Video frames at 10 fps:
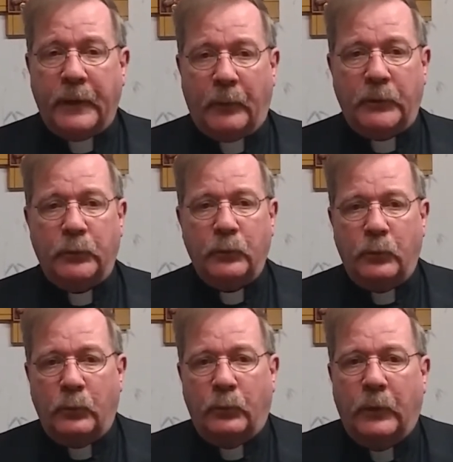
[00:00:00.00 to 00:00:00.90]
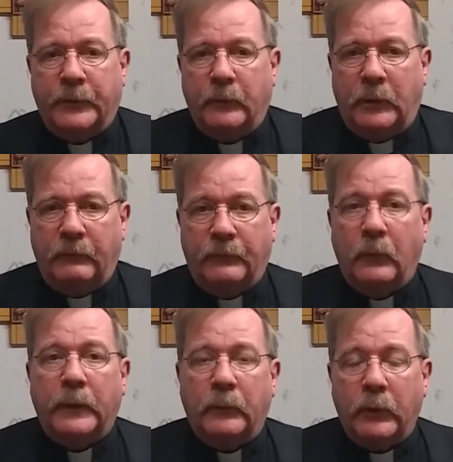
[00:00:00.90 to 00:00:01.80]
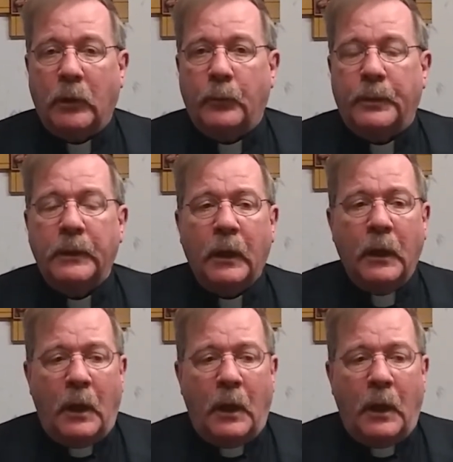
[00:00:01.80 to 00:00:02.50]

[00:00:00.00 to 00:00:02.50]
and we do want to be fully reopened.